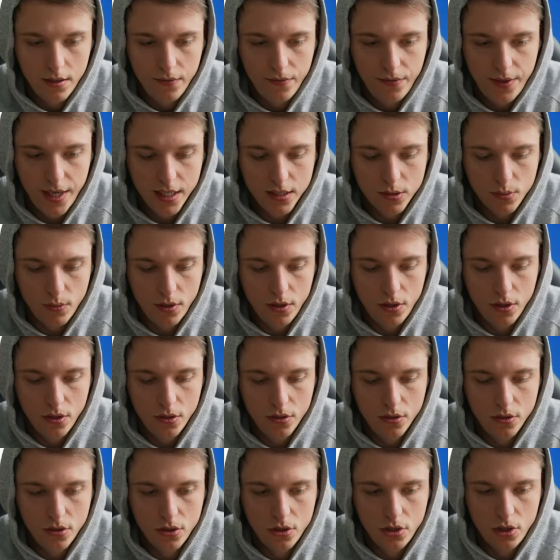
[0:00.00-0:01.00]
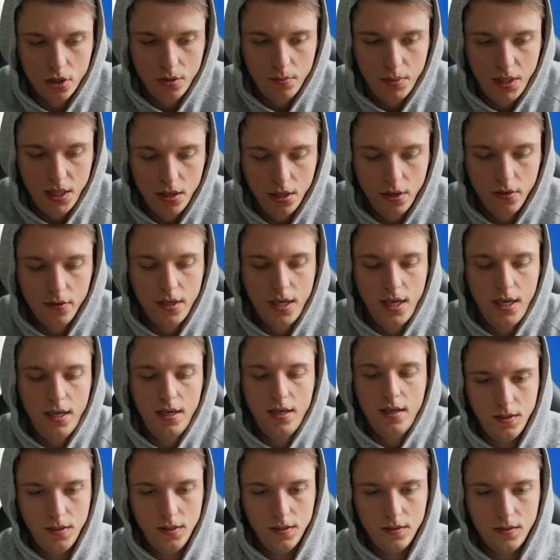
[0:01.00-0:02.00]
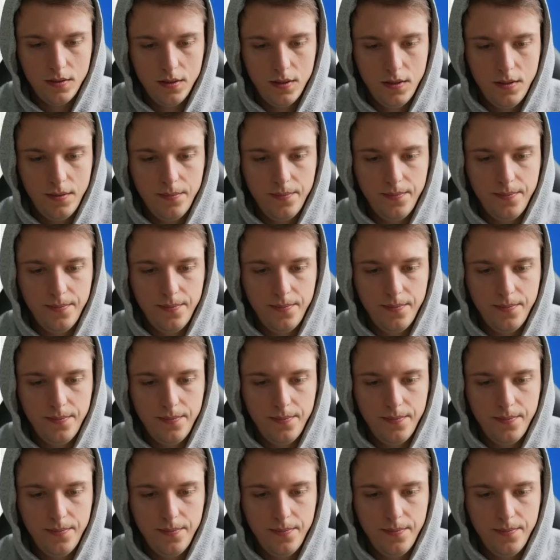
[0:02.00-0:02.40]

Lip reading: That's where those should be located. Let's try it.